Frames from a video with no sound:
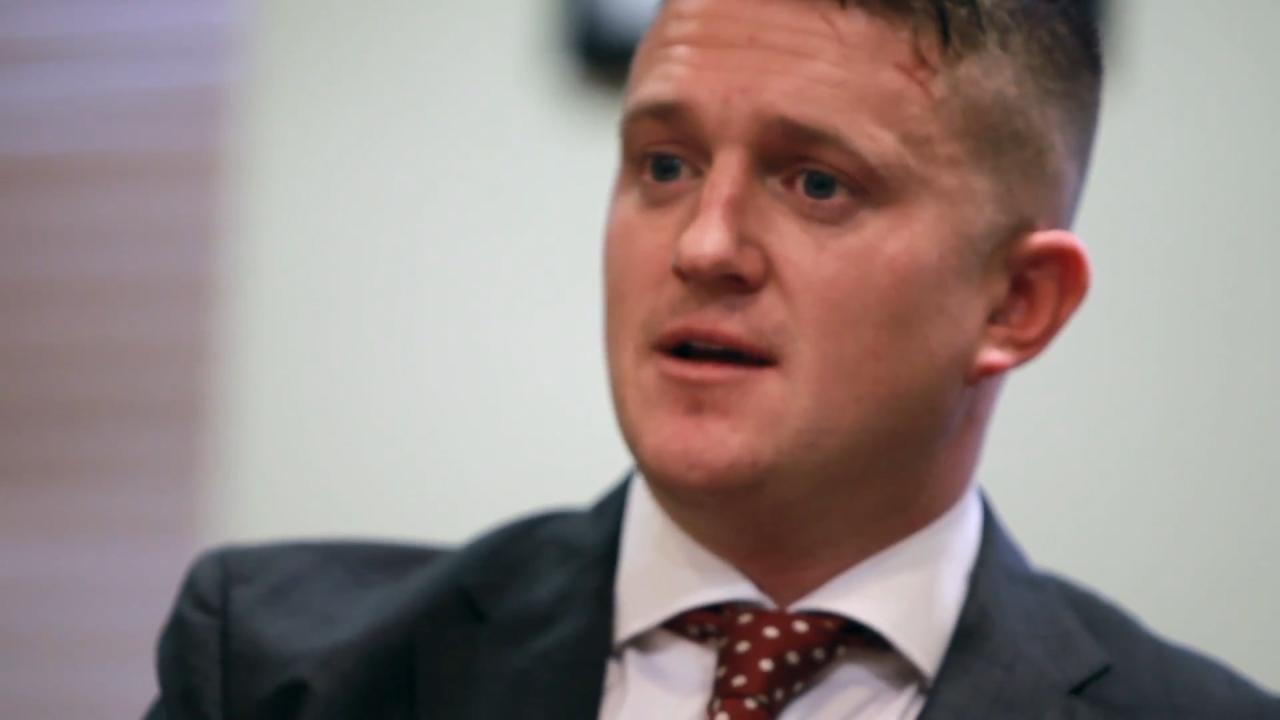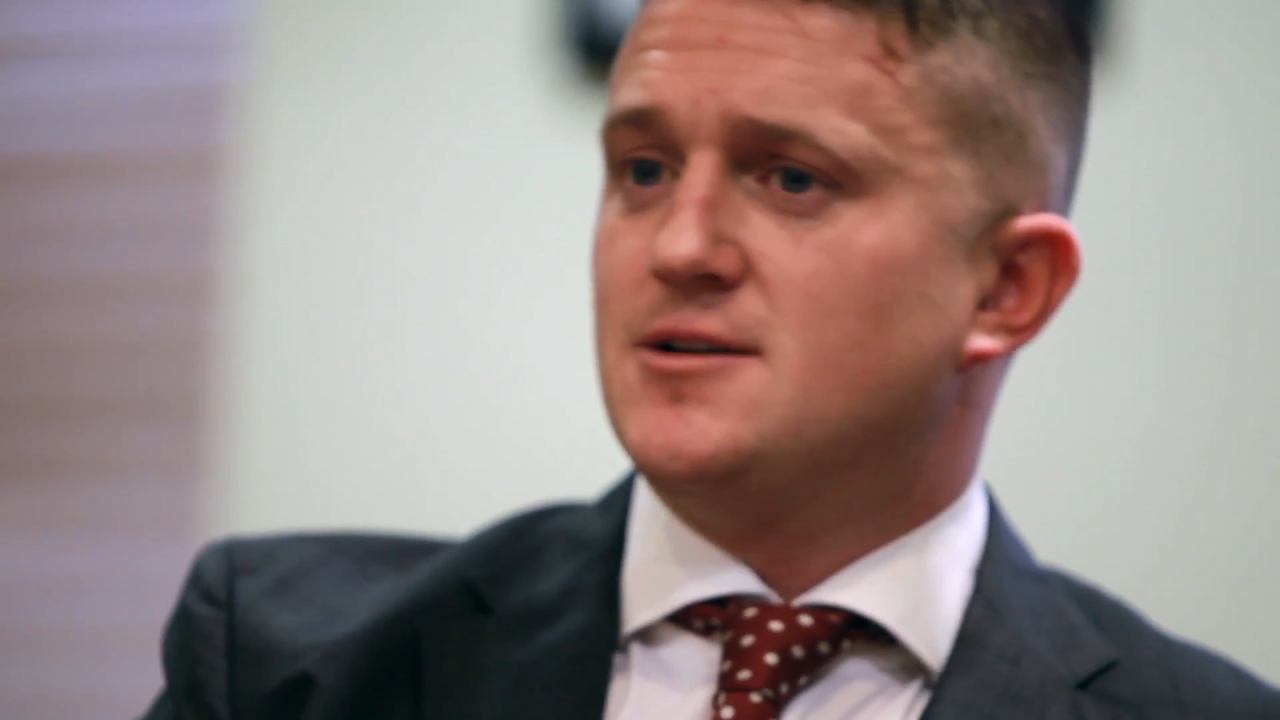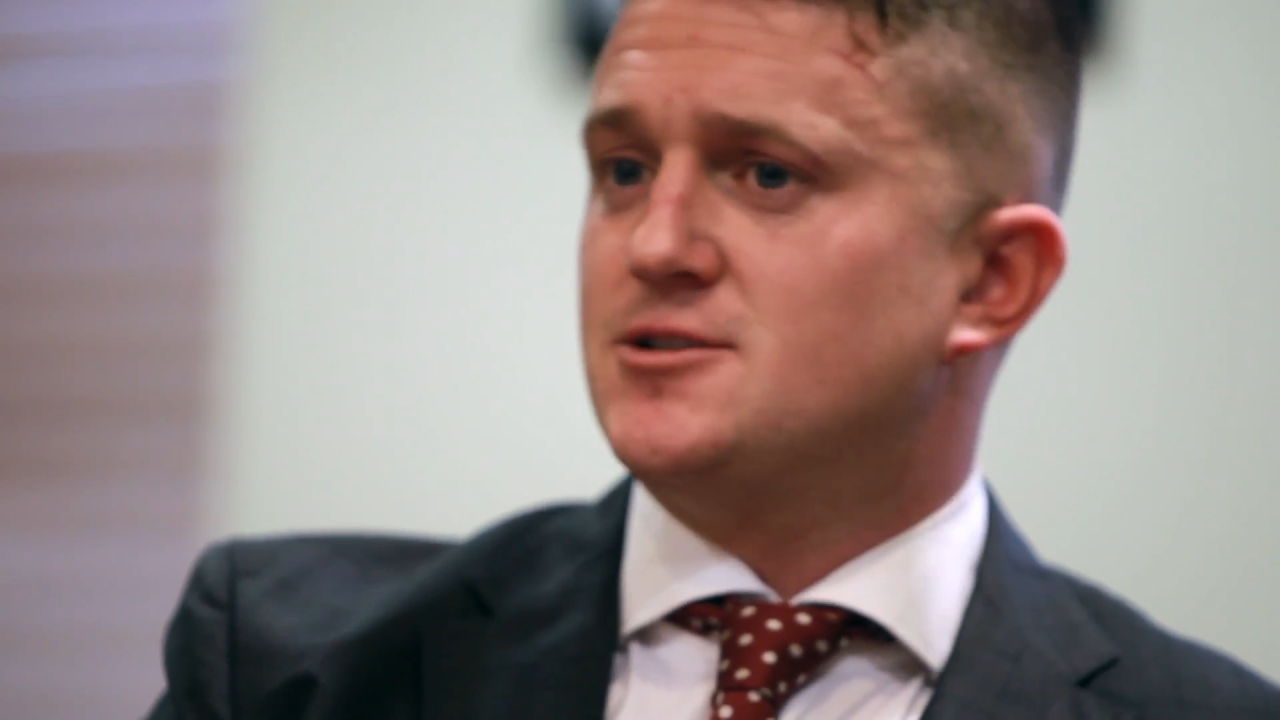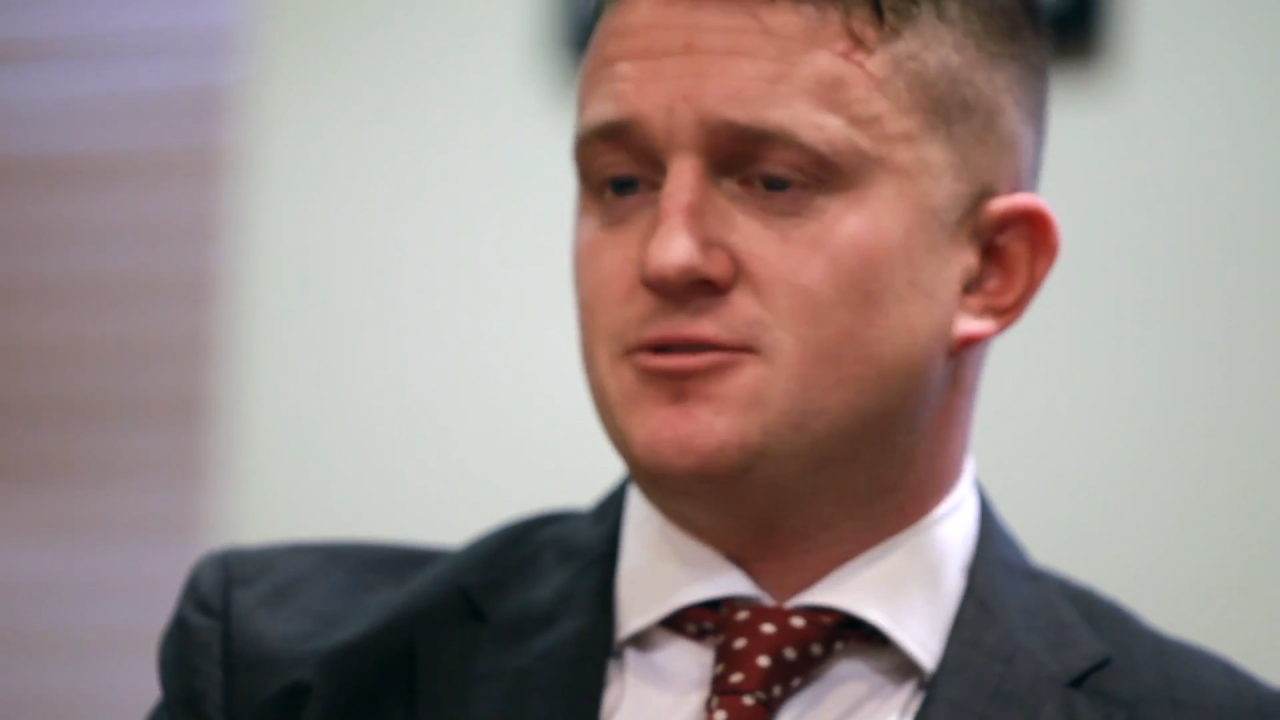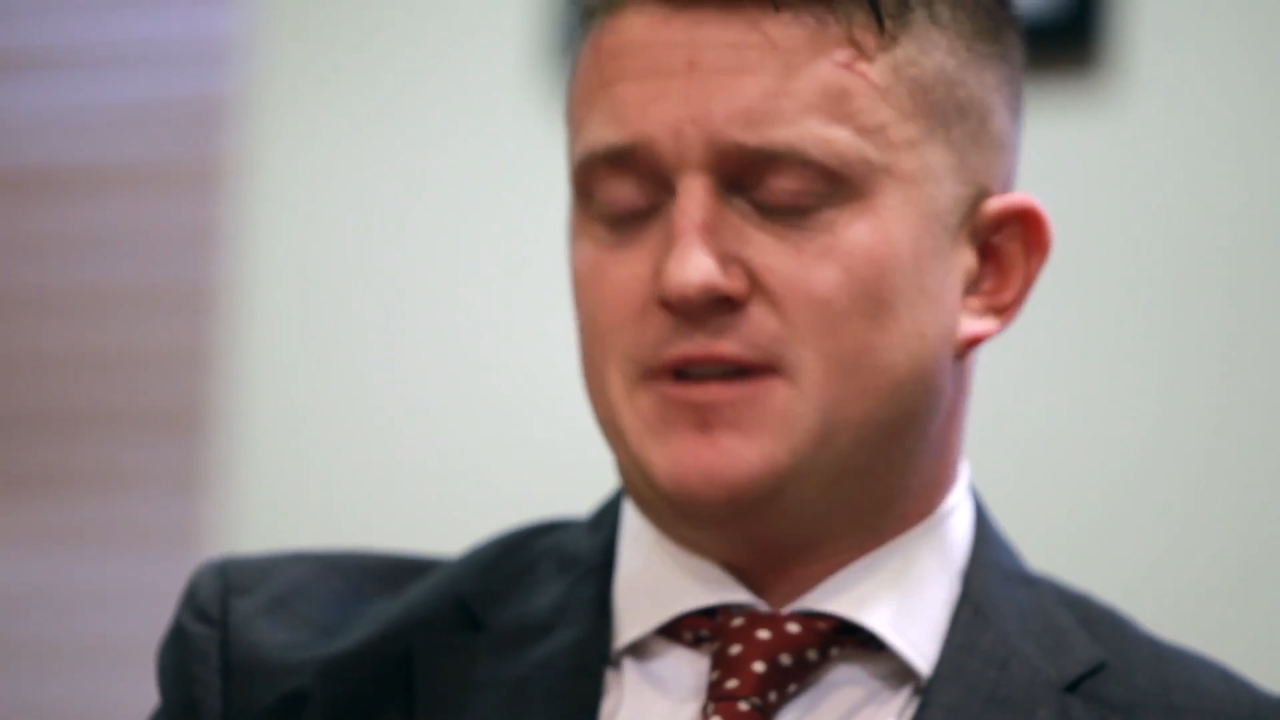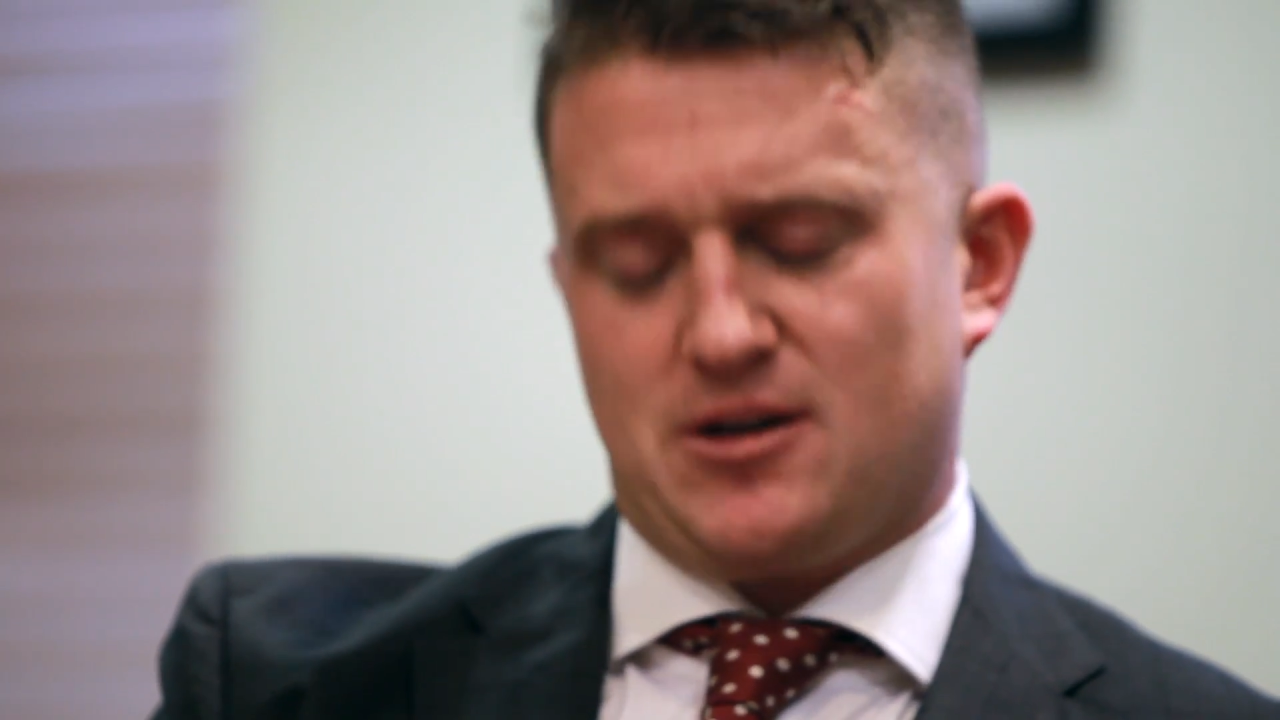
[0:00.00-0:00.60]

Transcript: Sharia